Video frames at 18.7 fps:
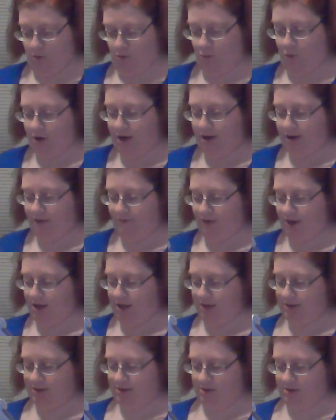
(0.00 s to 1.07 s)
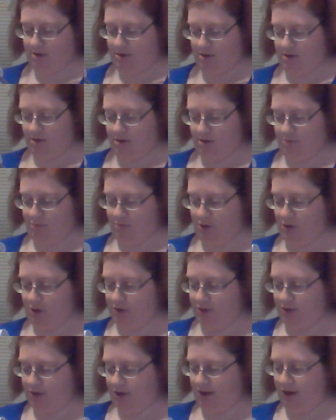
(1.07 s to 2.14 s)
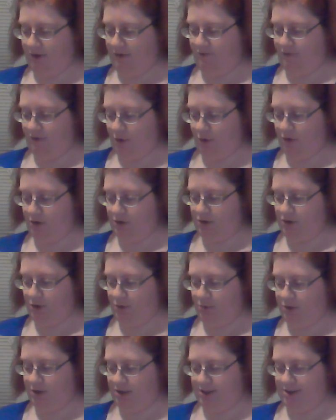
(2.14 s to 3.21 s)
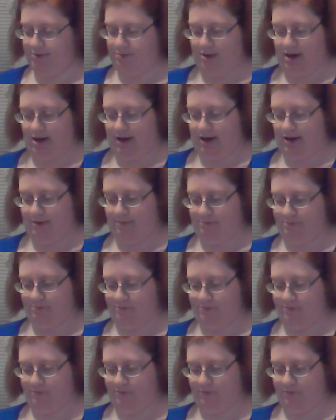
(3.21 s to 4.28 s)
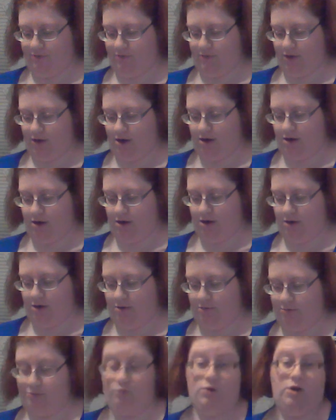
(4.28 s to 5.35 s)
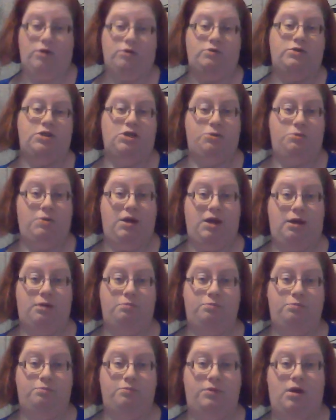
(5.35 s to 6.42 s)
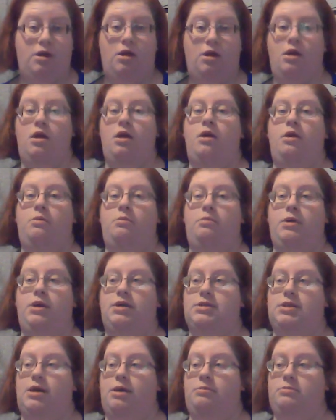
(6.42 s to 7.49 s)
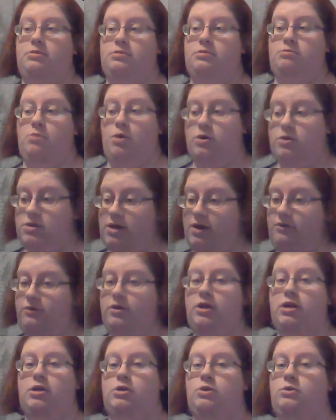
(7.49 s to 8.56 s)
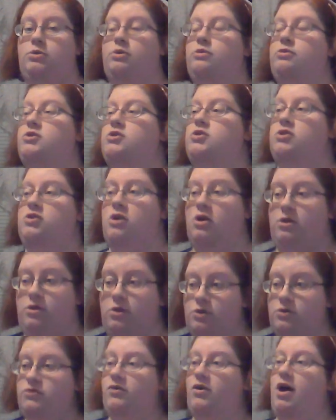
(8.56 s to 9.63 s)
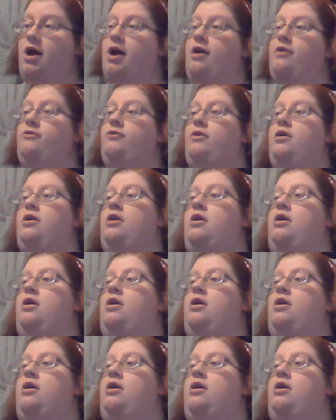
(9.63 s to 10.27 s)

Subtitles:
What event most looking forward to participating in? Well, Stitch Mania, because I'm most definitely going to start those 5,